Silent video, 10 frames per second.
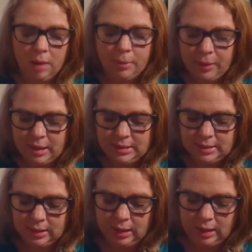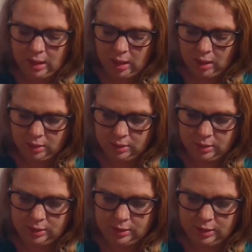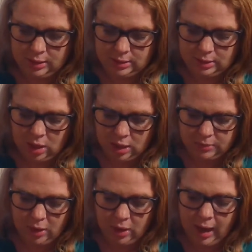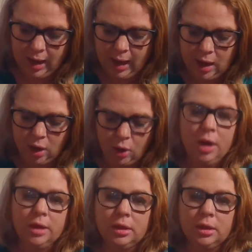But basically, this talks about how